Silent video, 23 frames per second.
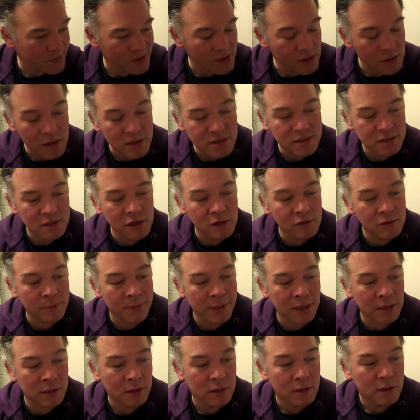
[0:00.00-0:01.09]
I don't know, I
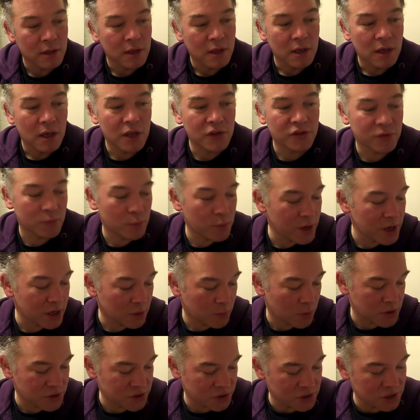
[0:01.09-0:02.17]
mean, it's a weird
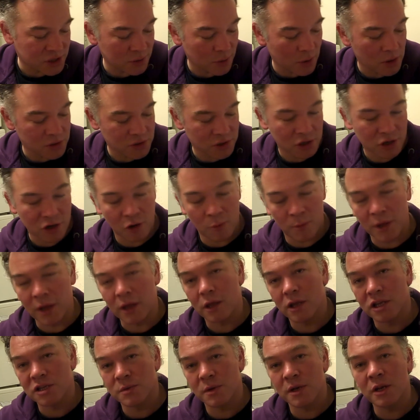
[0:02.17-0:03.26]
question to ask a comic,
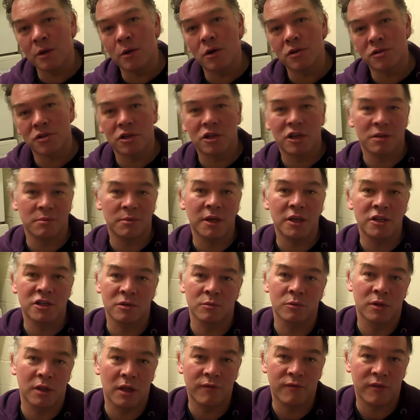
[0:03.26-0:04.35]
because when you ask a comedian
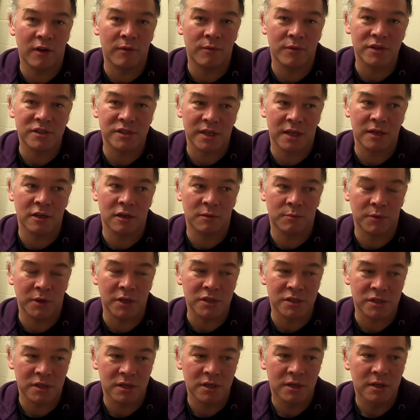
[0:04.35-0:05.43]
what their favourite stand-up
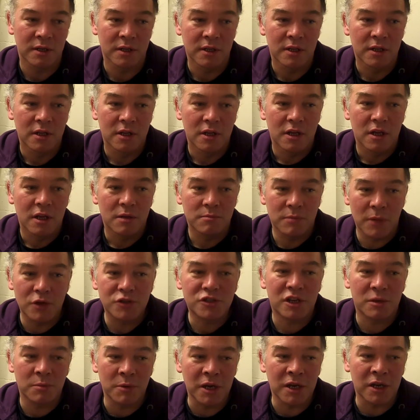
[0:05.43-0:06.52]
is,
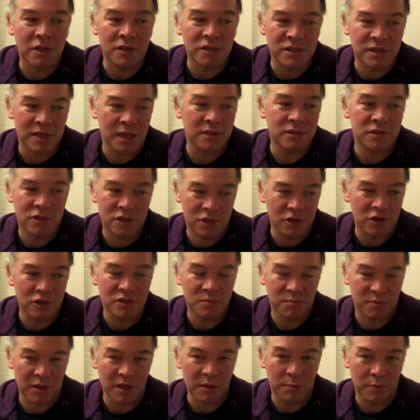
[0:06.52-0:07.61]
most comedians tend to choose
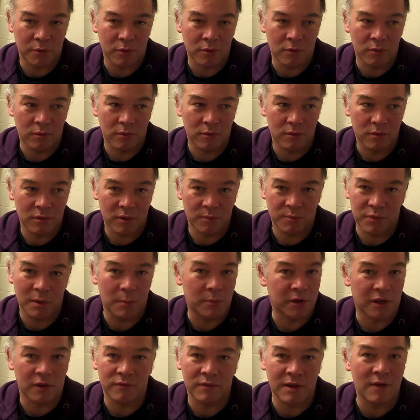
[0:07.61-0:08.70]
people the
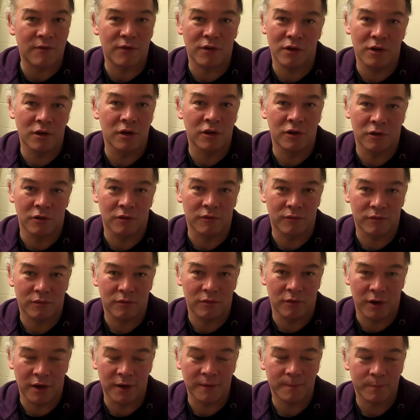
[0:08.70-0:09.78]
public have never heard of,
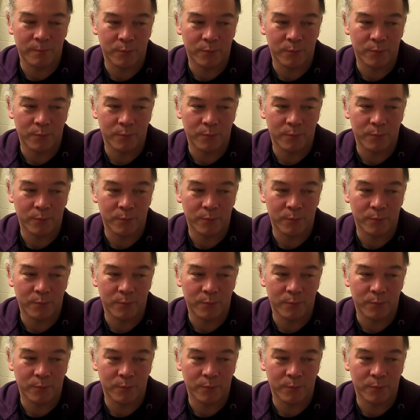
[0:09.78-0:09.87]
right?